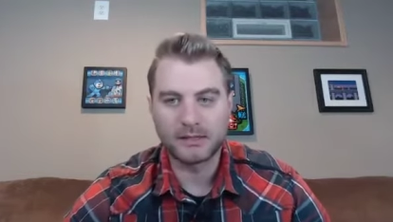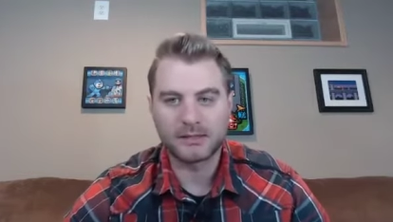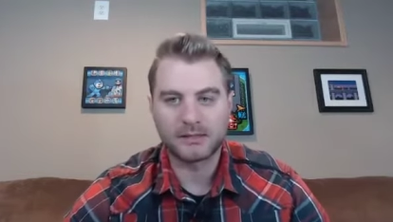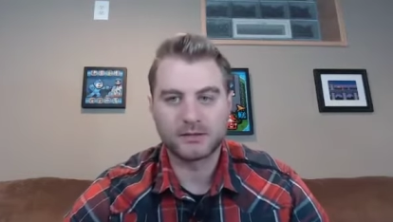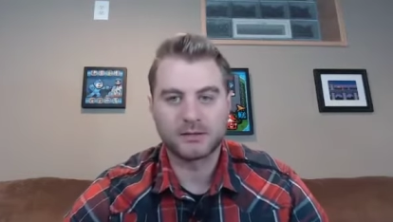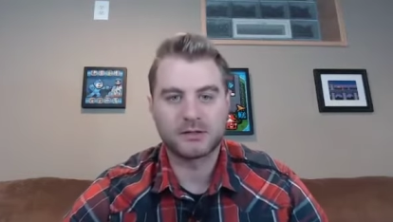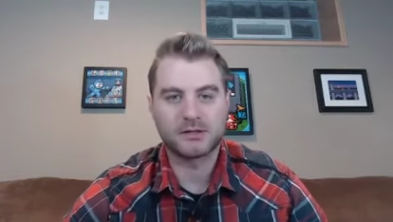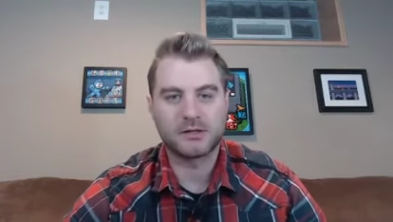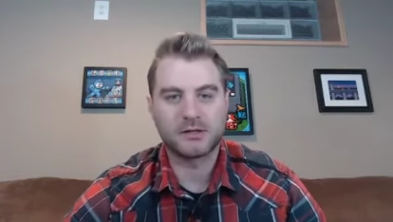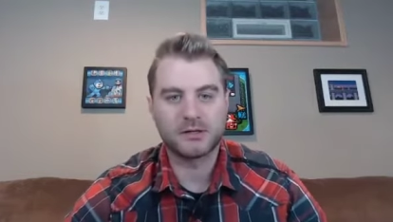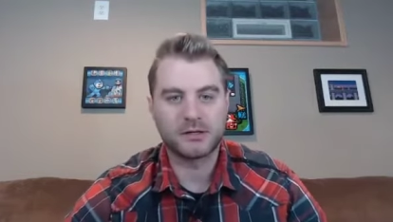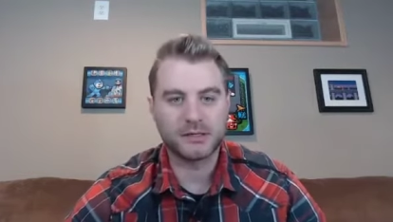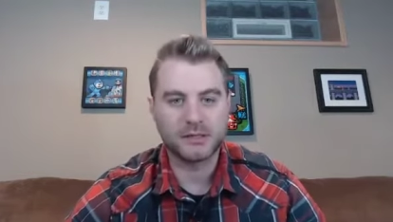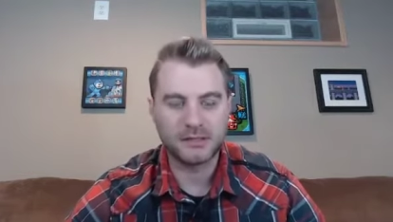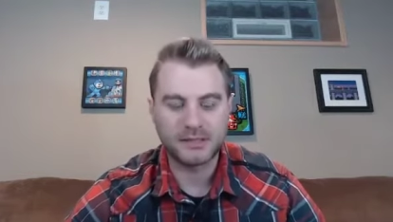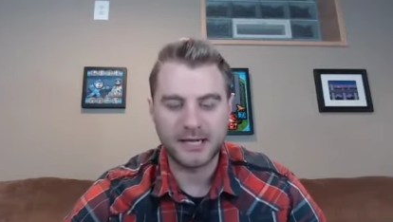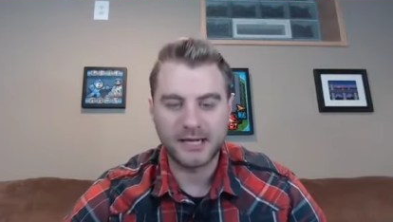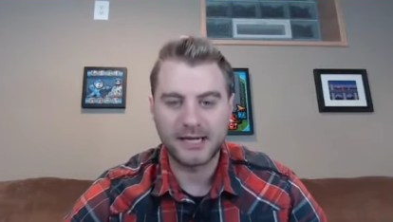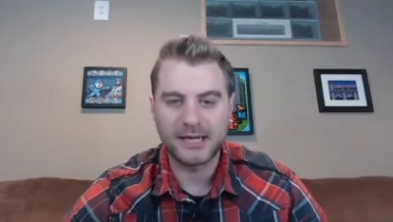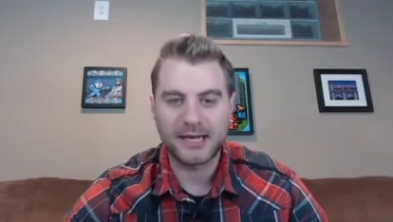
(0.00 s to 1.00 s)
they're starting to
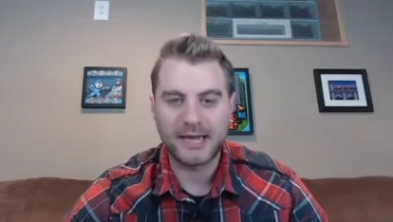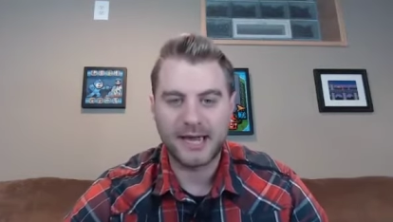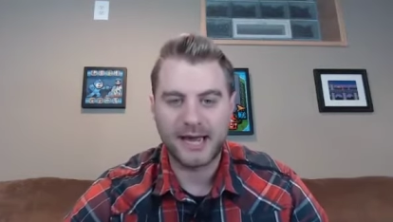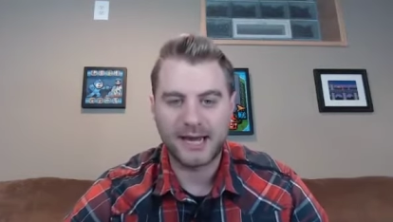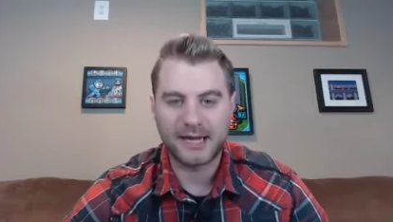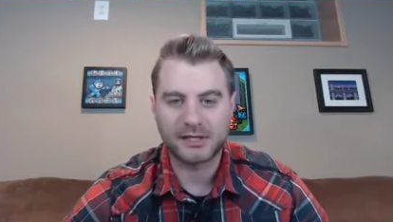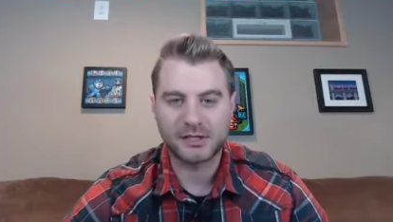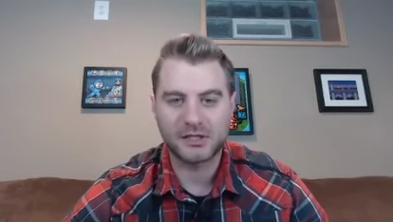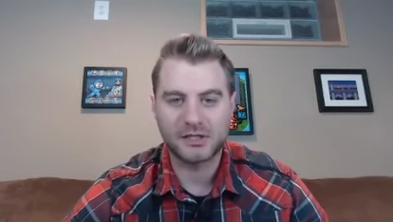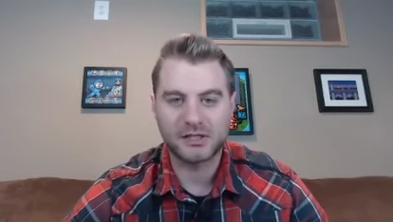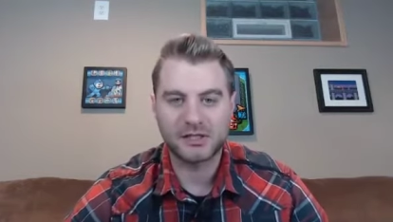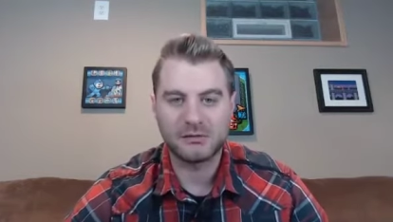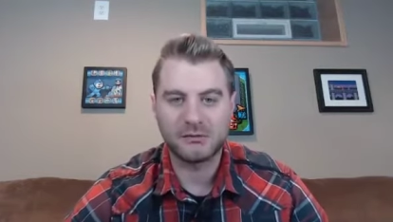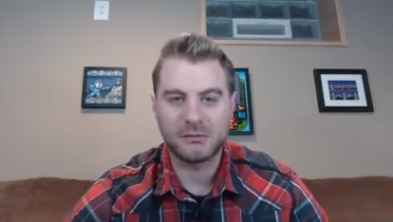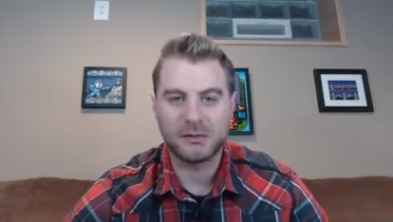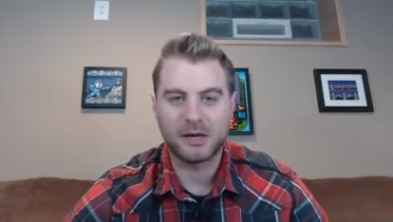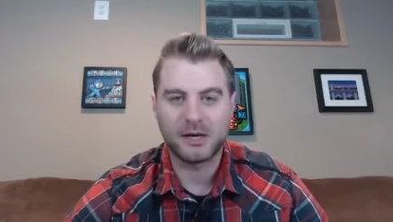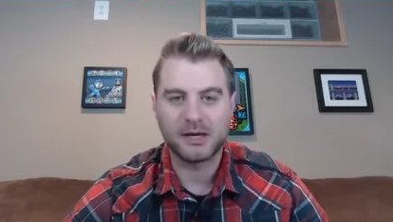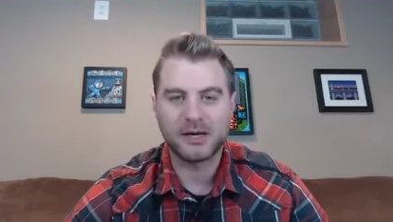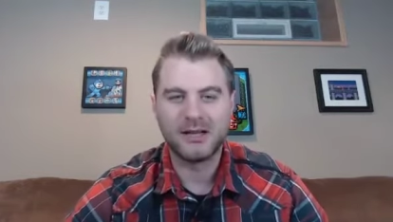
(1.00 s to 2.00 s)
take action,
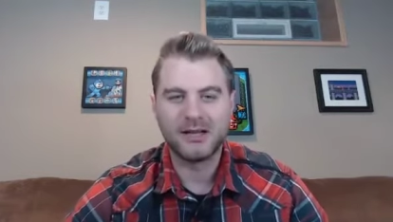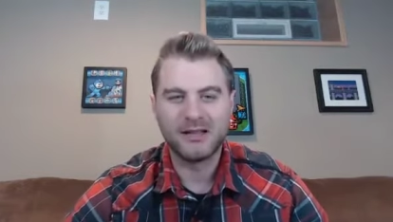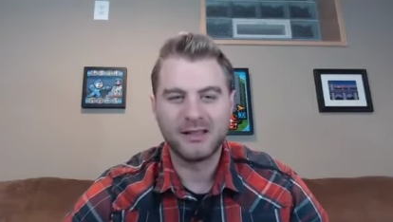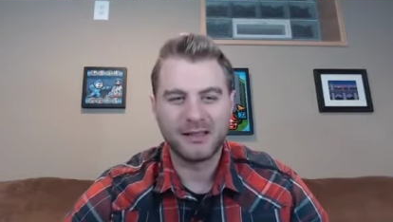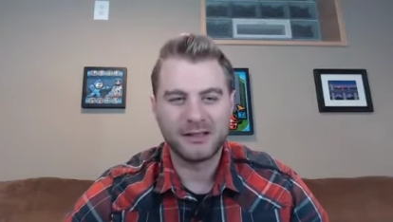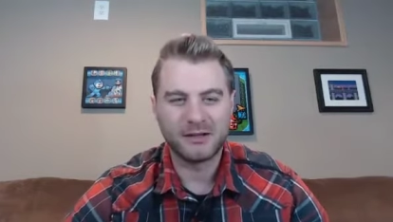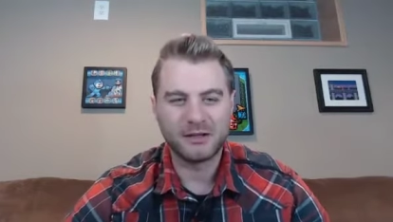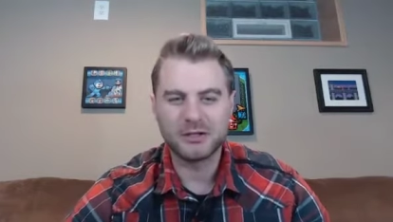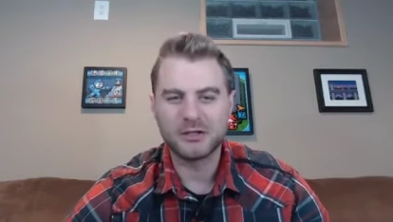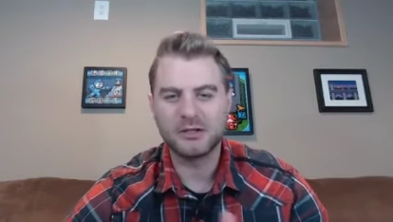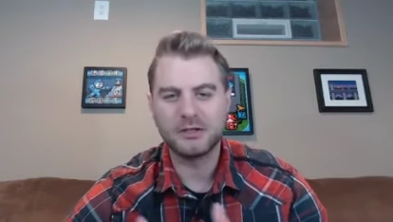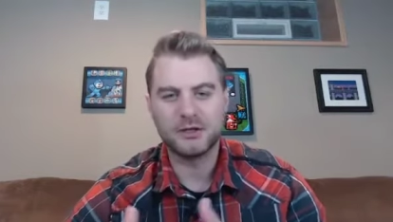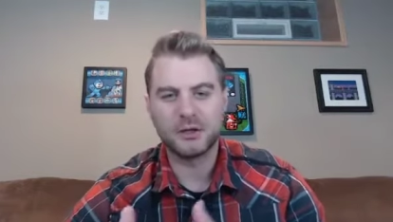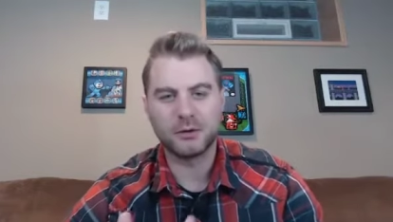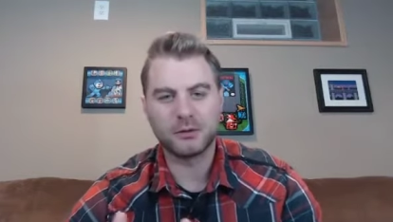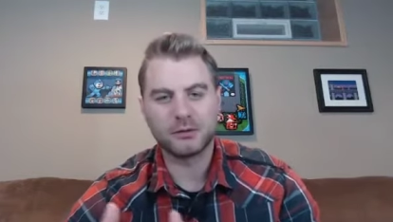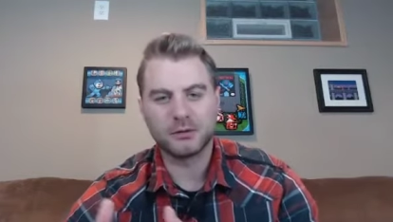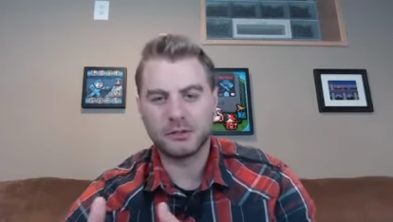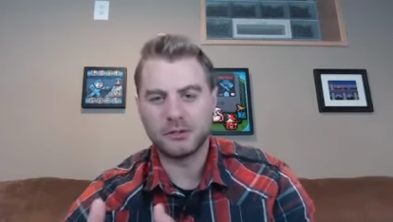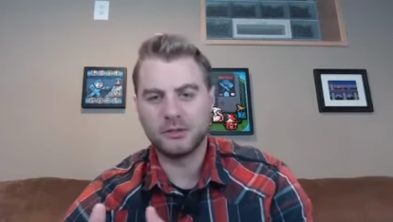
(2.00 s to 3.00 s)
but they just
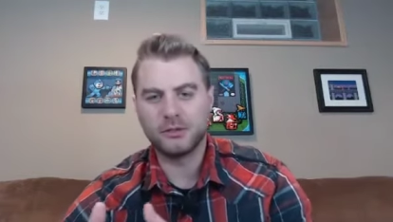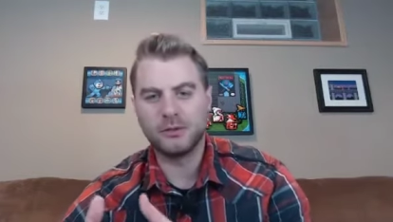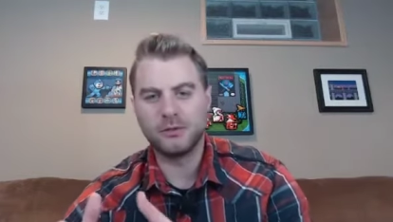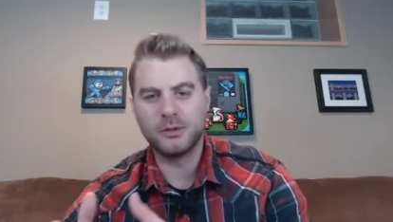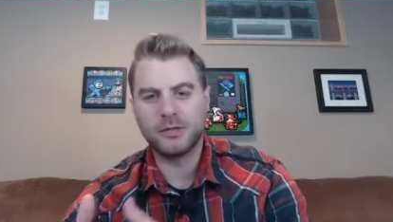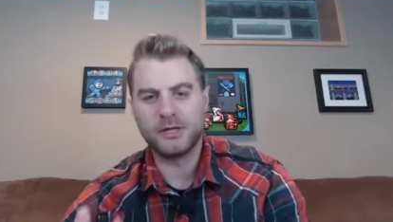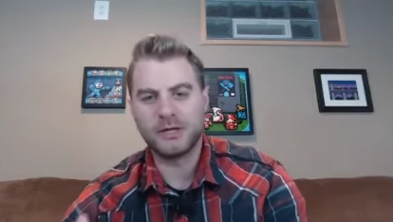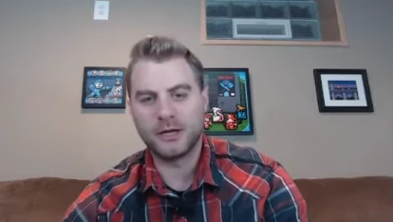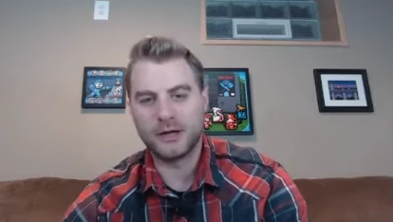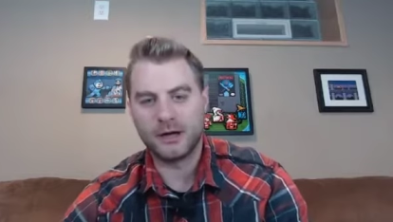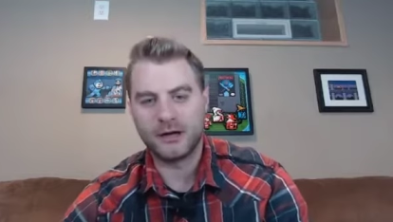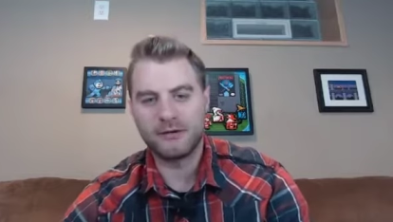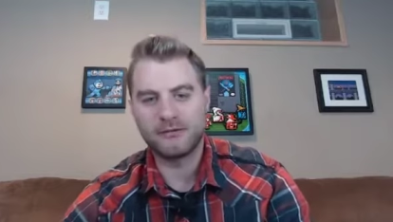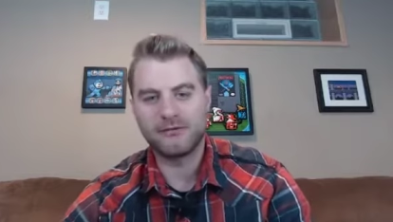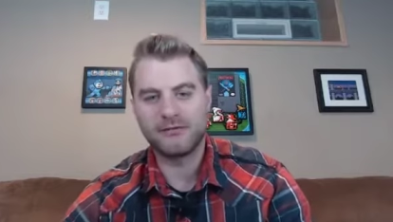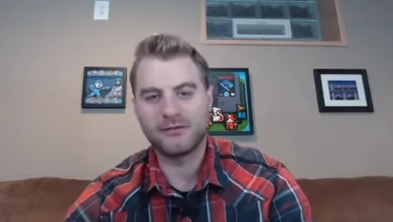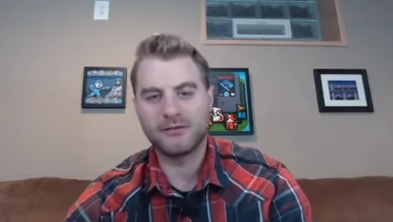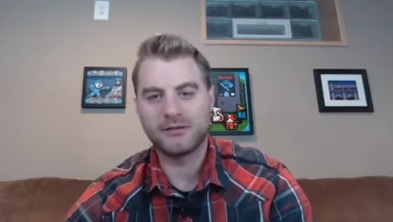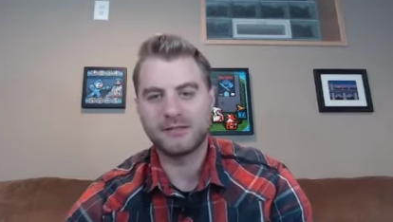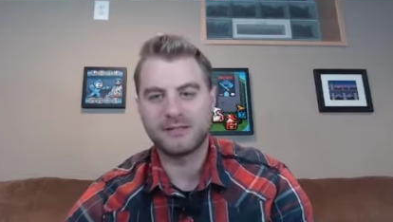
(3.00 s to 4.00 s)
don't do enough
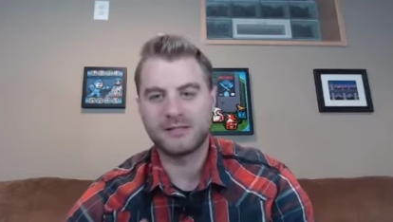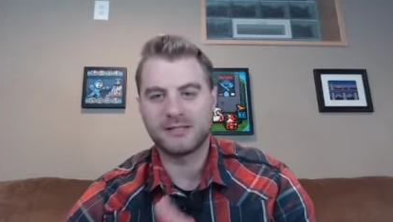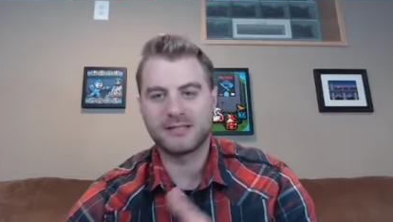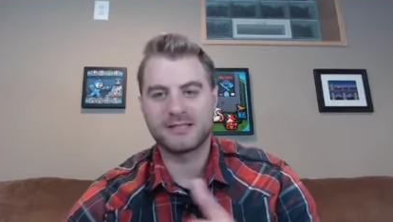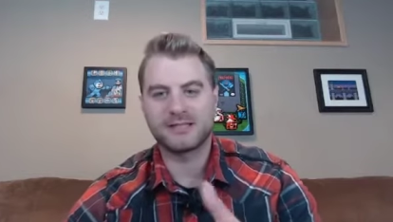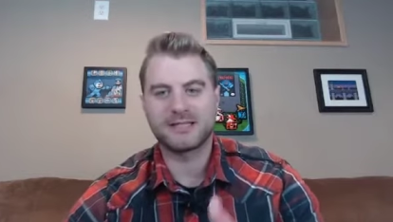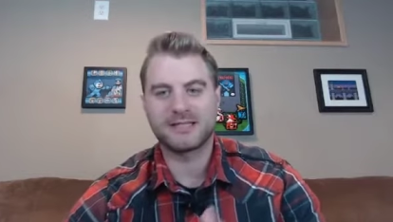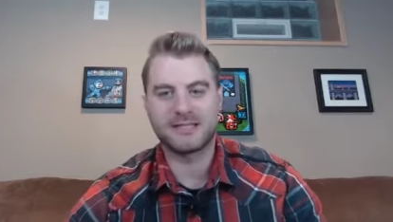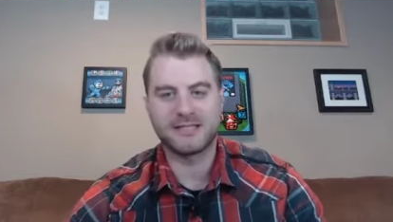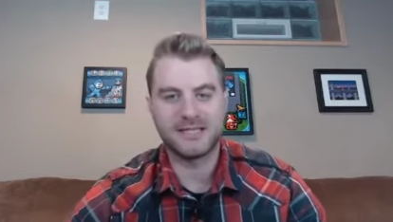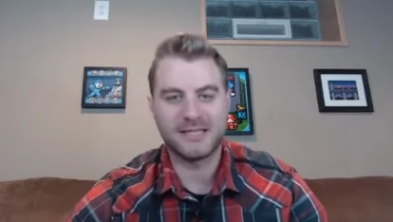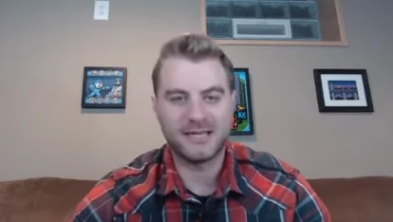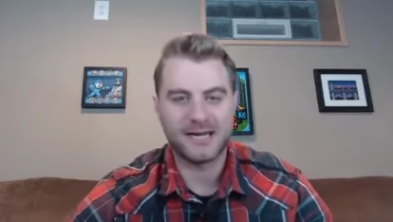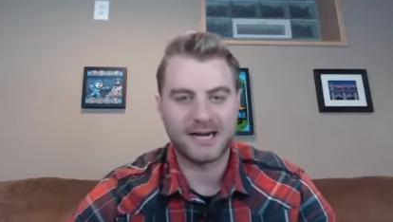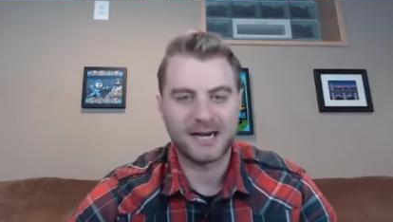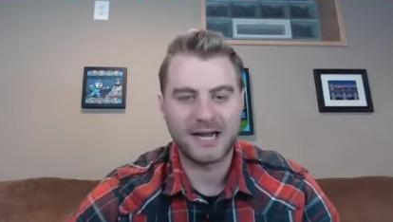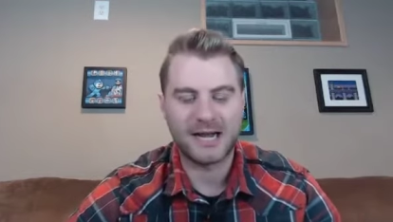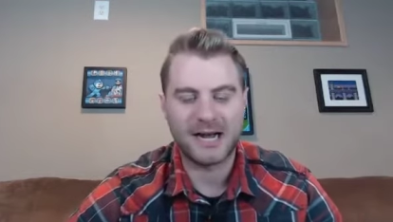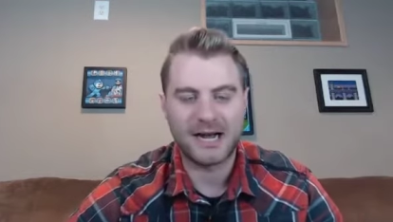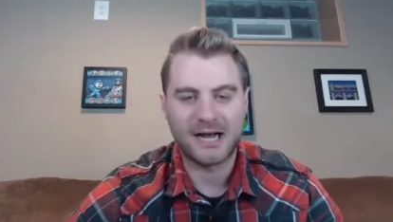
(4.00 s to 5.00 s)
to succeed at
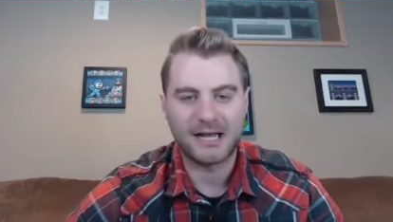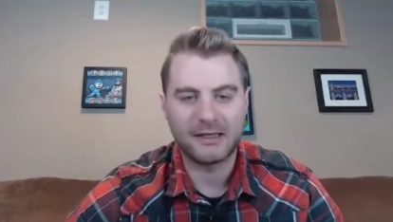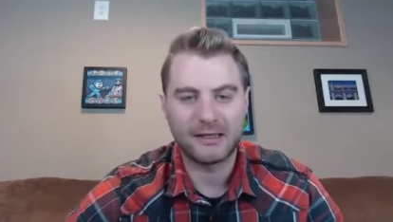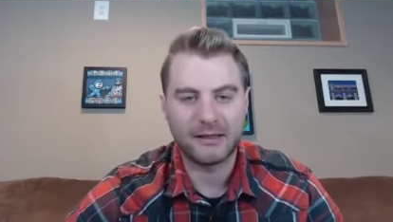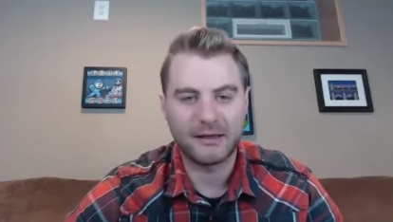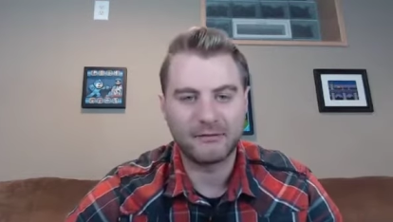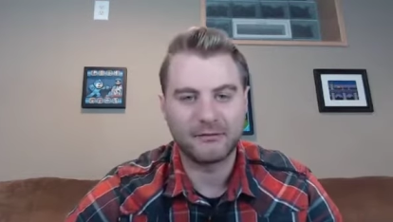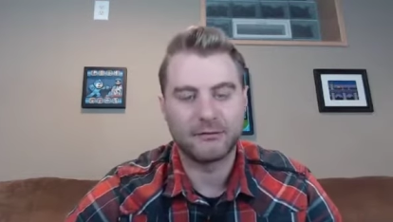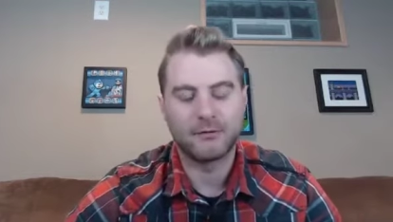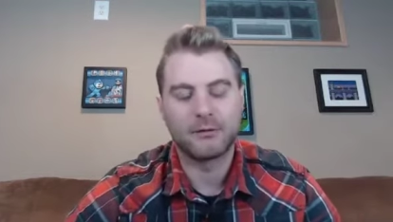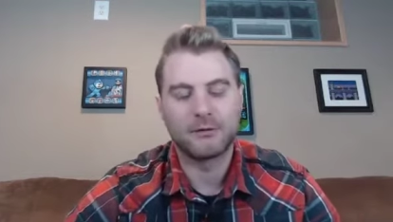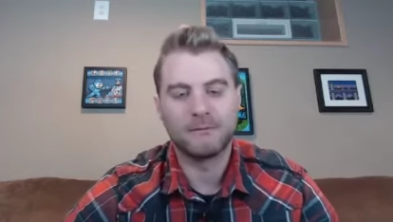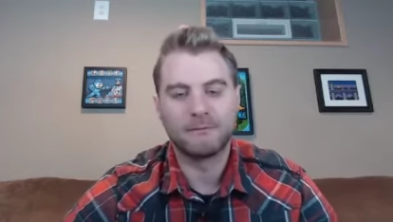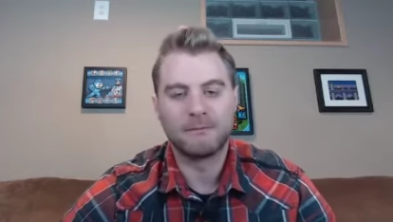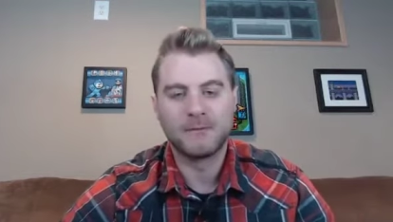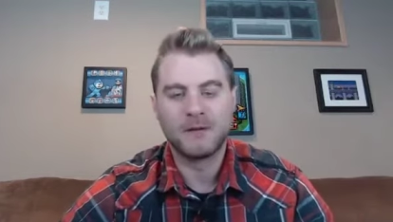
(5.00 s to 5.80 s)
a high level,